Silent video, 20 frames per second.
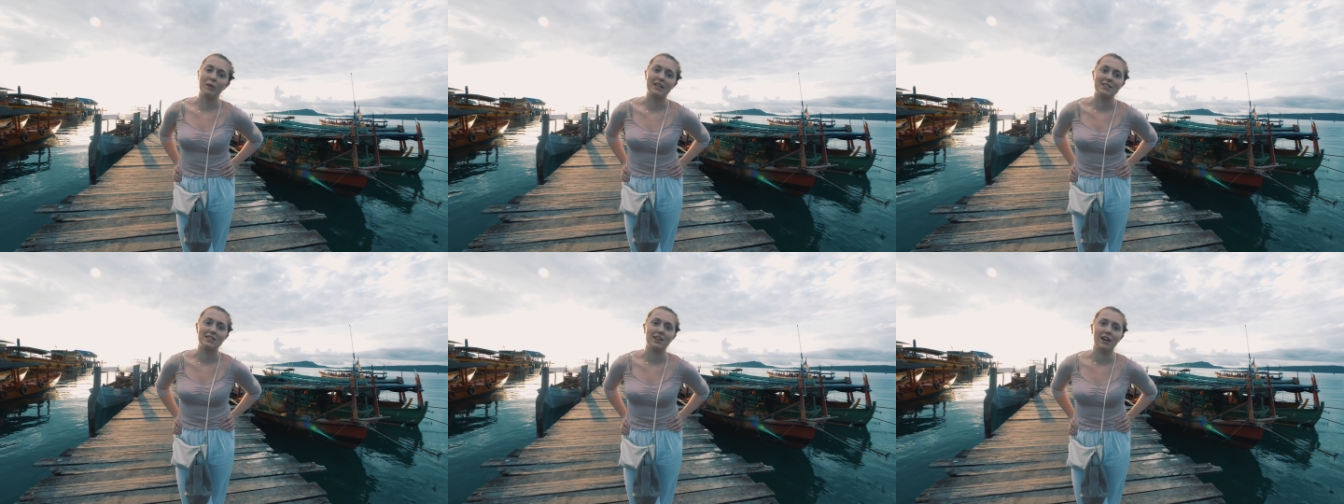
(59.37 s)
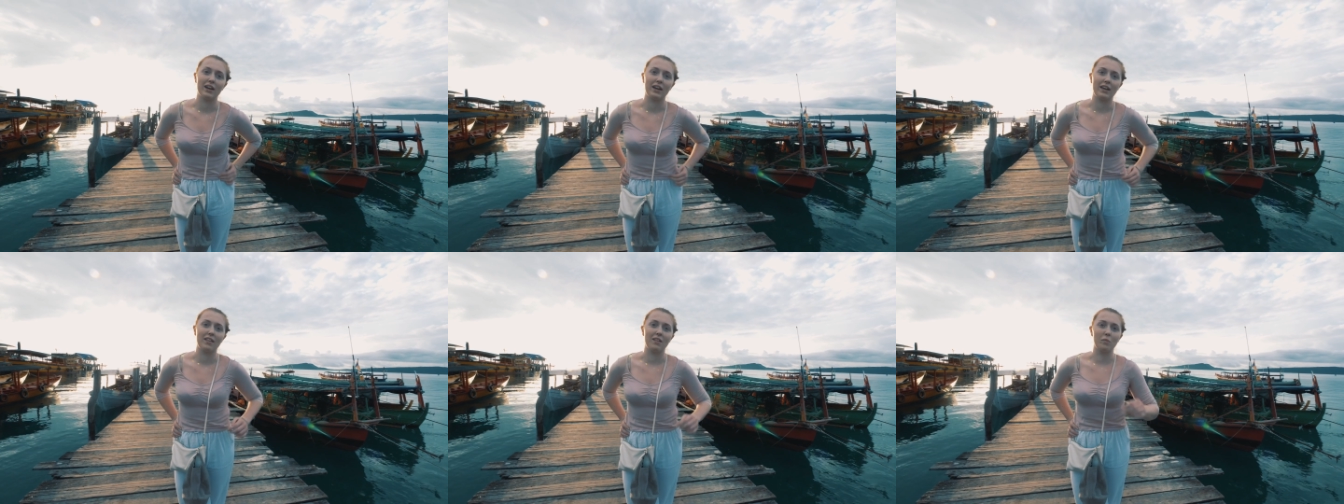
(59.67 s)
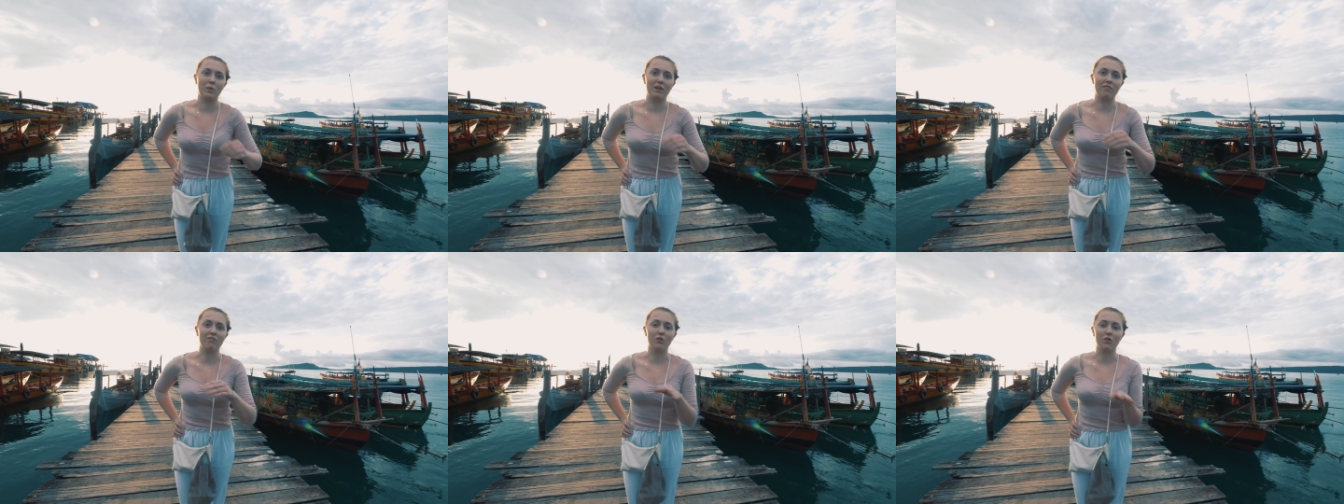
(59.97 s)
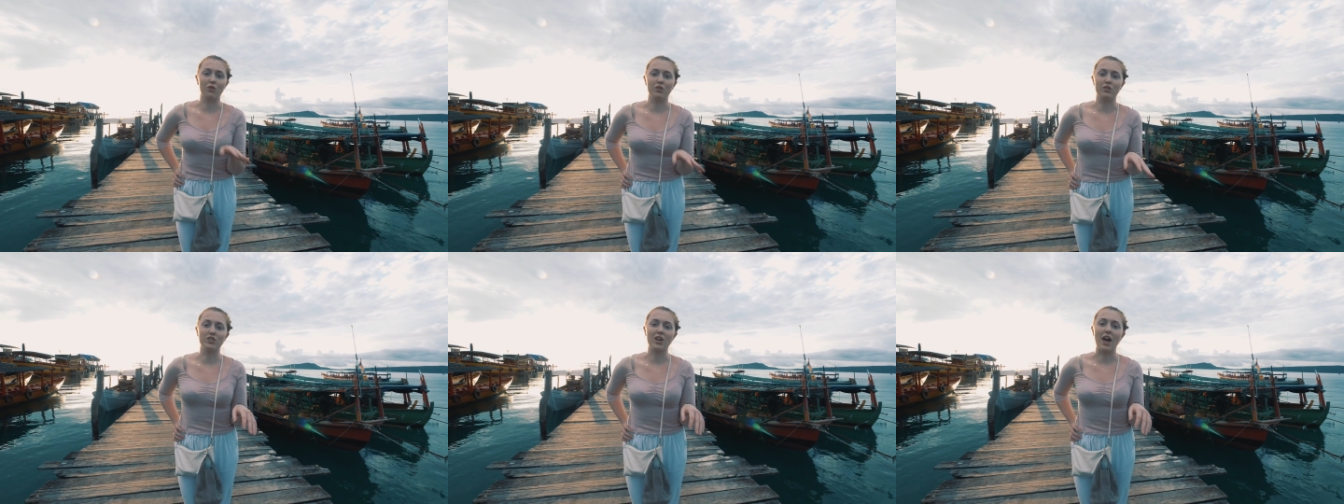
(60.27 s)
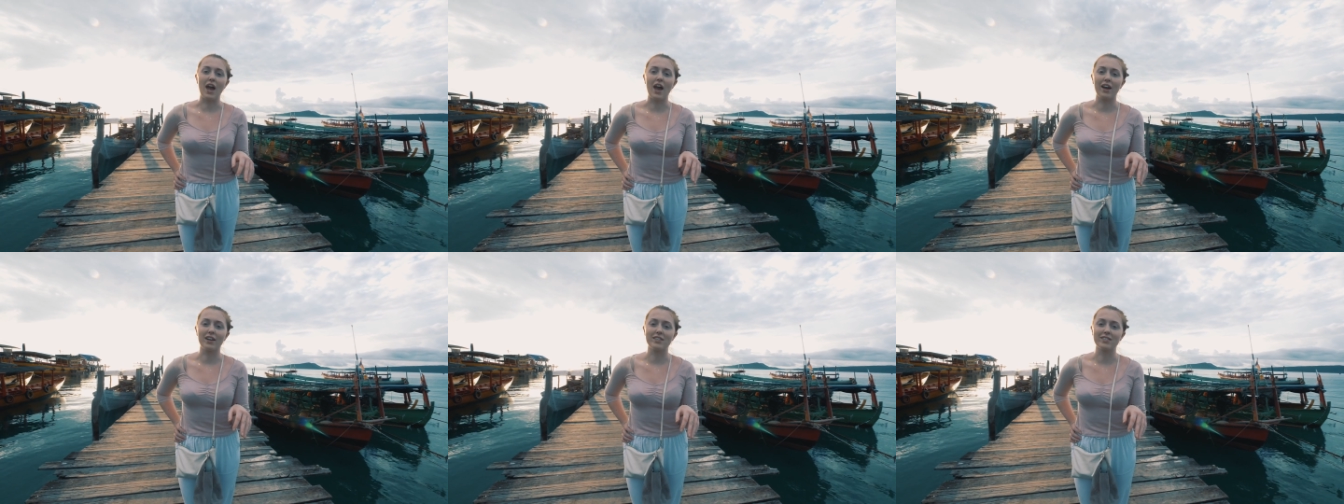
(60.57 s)
but it's lucky that we've gone and
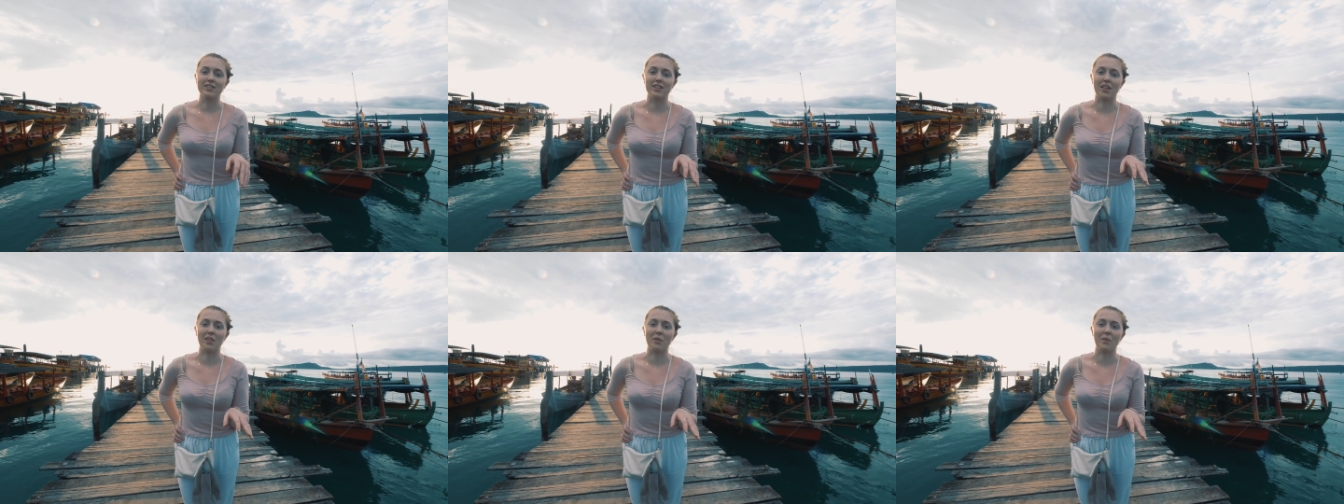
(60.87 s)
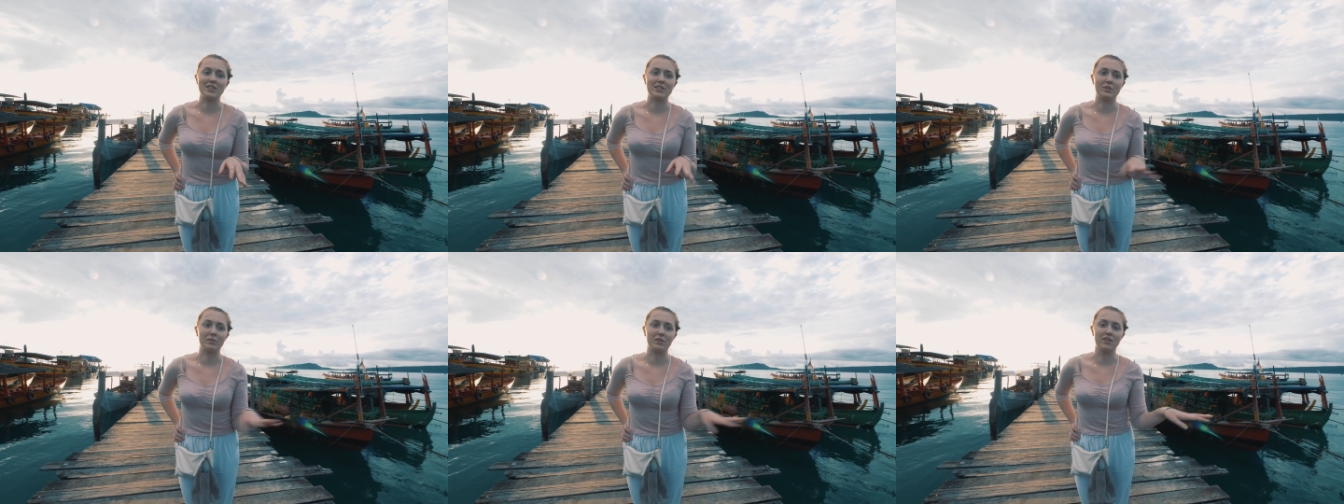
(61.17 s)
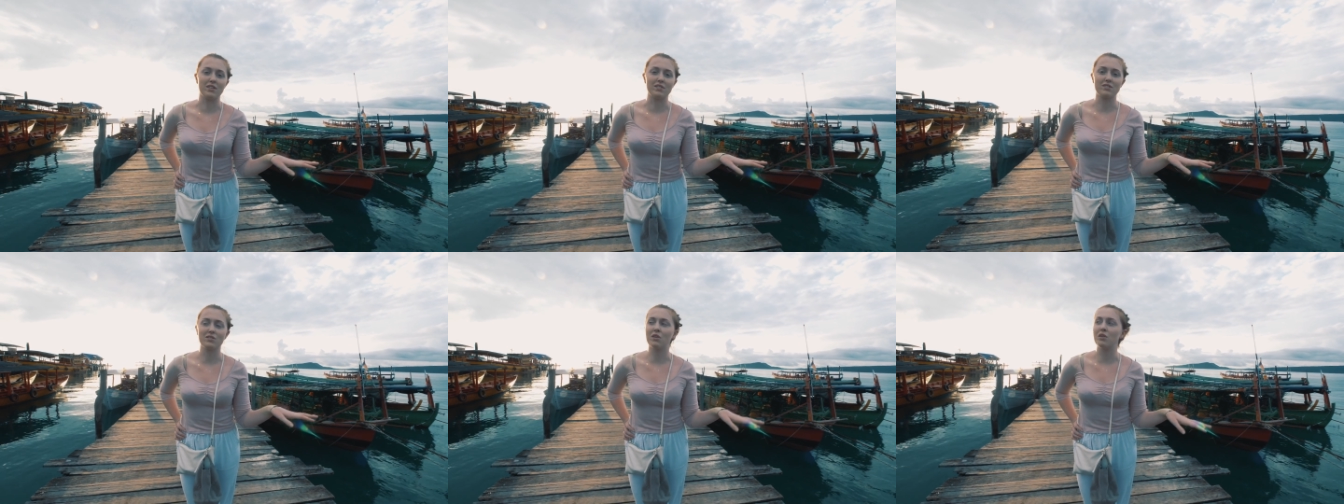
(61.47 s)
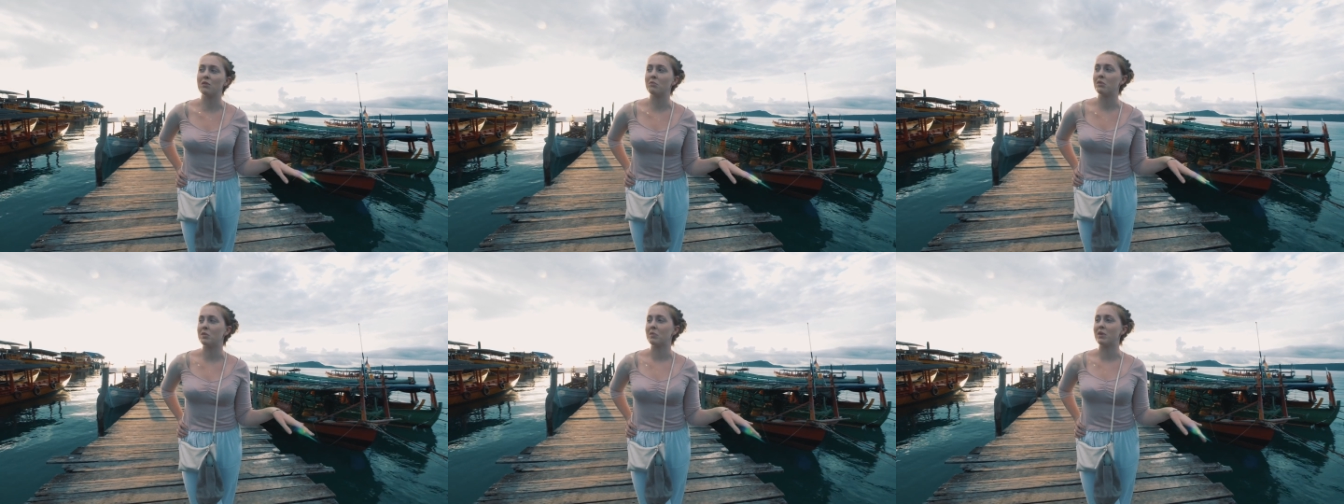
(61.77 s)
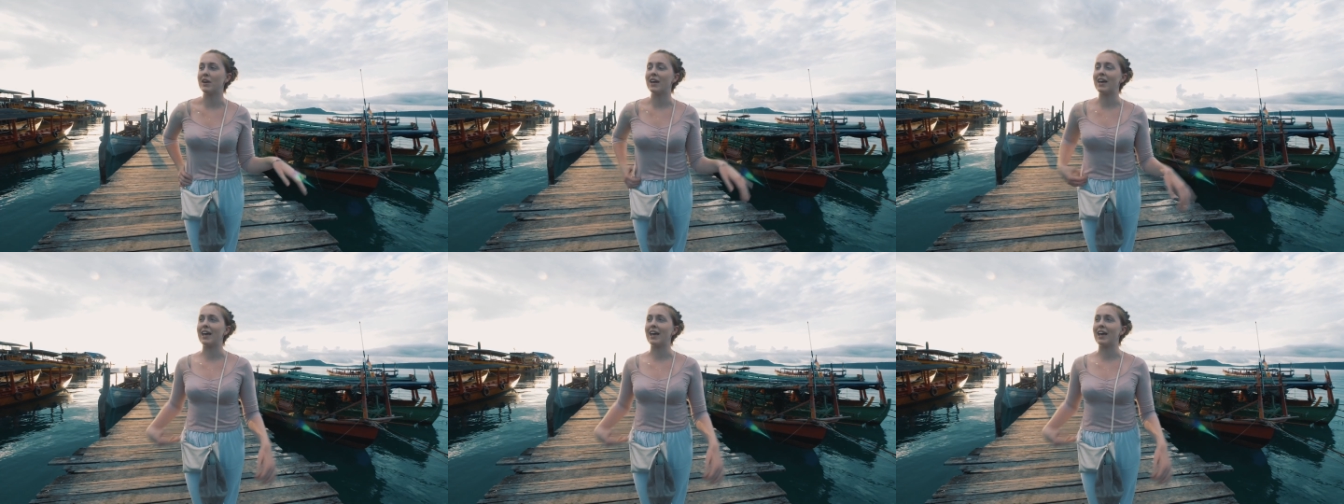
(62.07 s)
checked because otherwise it would have just gone and we would have been